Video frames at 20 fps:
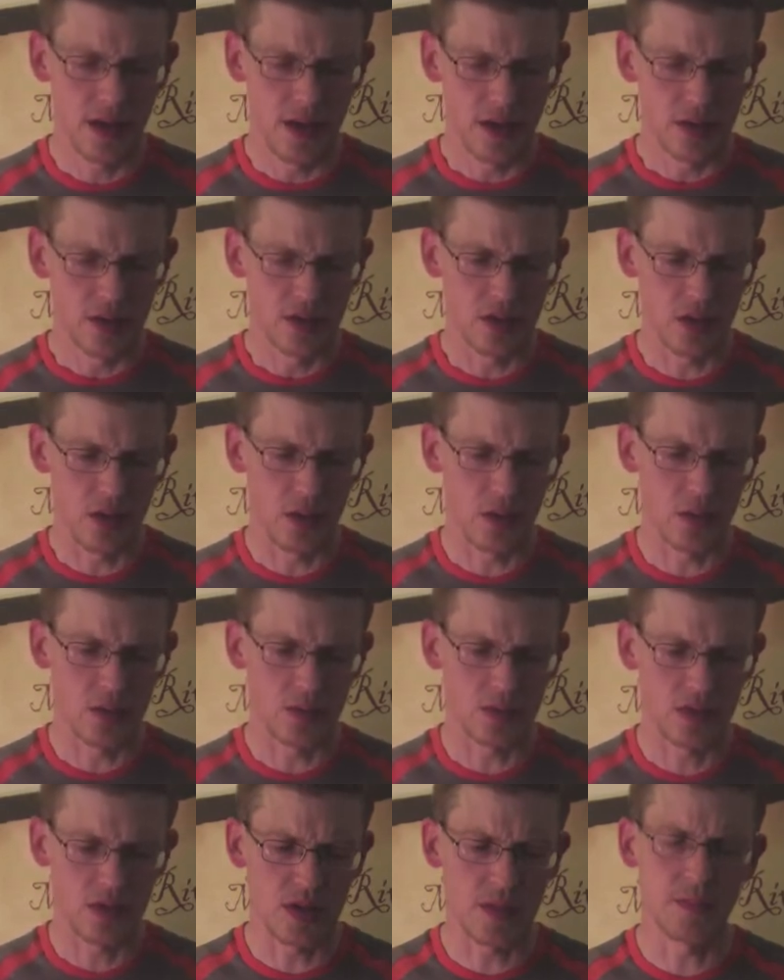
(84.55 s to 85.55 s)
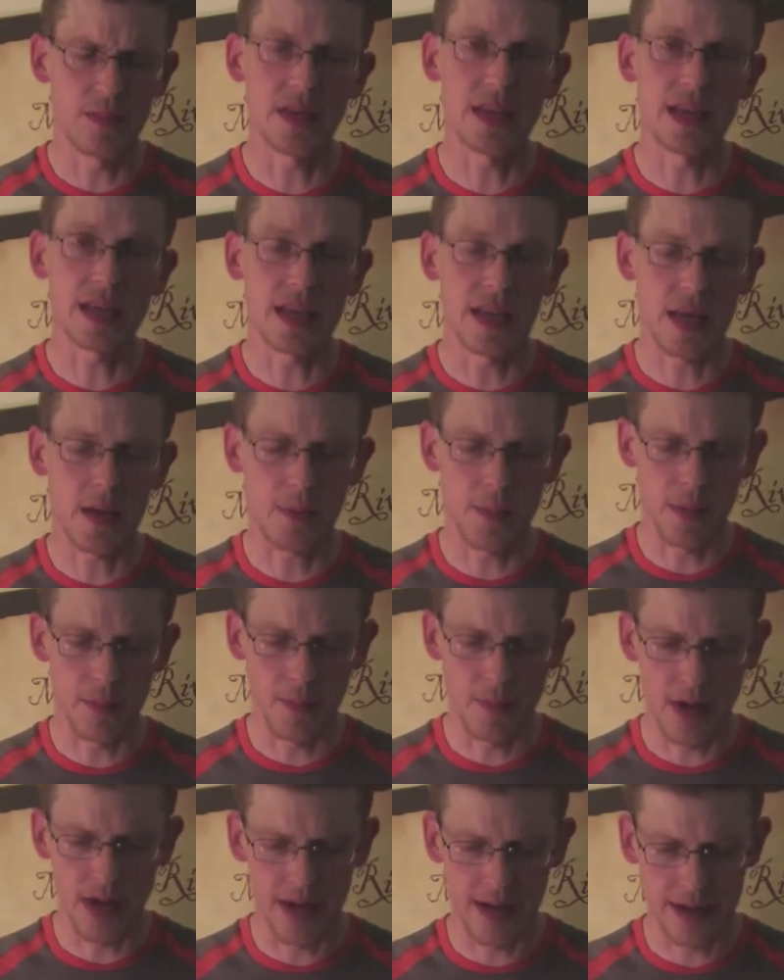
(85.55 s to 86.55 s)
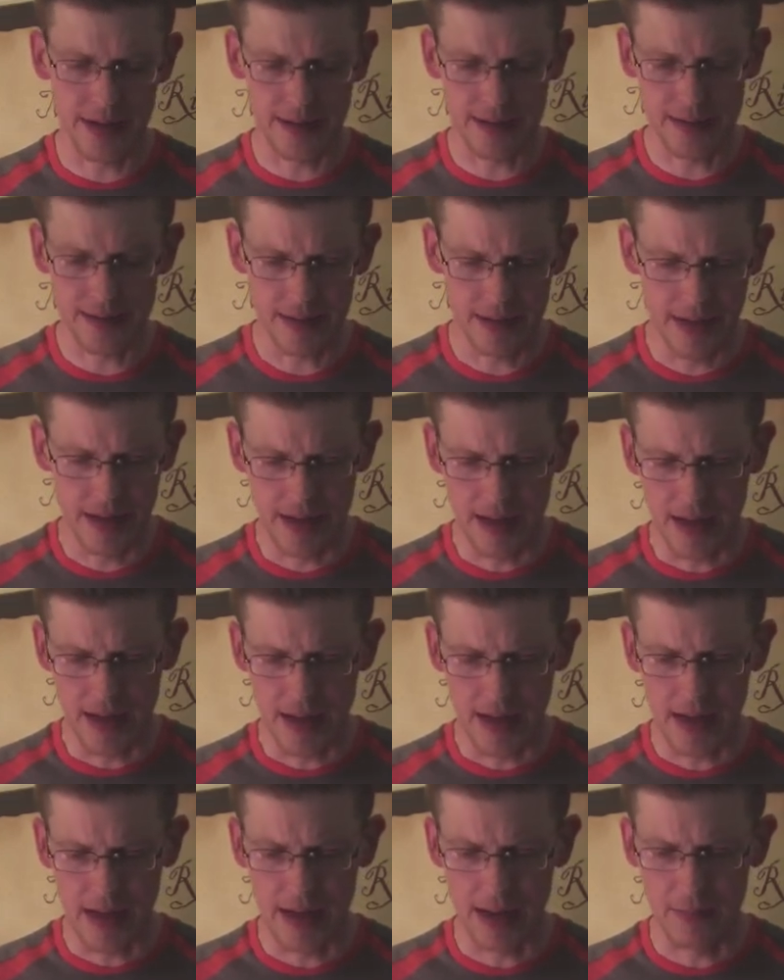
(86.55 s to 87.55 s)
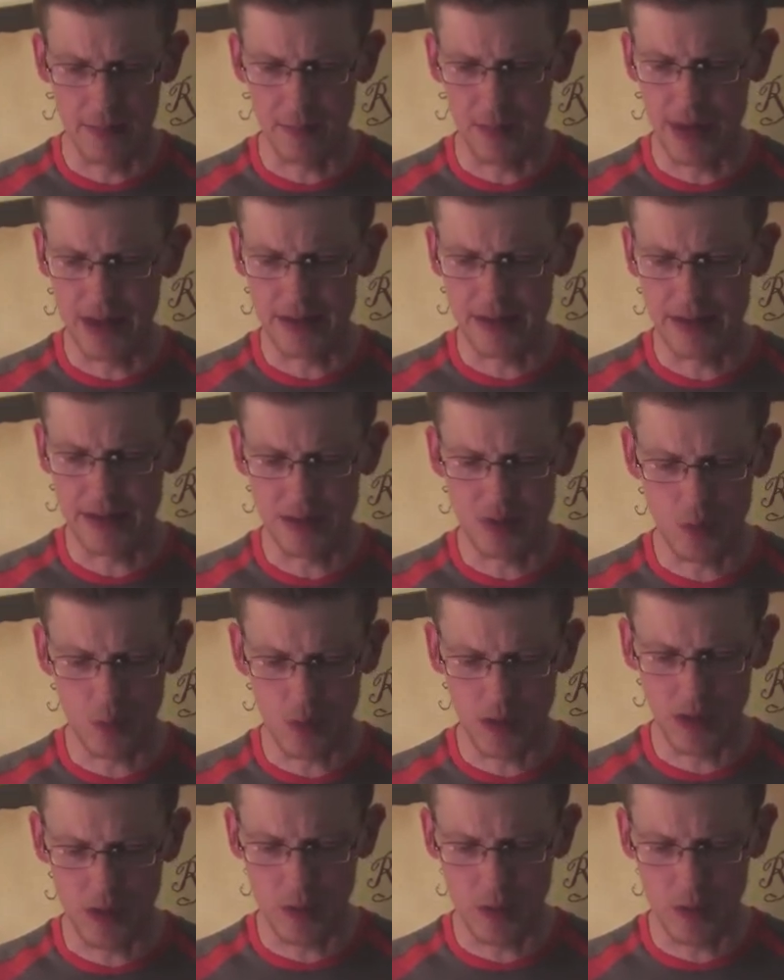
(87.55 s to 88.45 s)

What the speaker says: So something to keep in mind. But it does work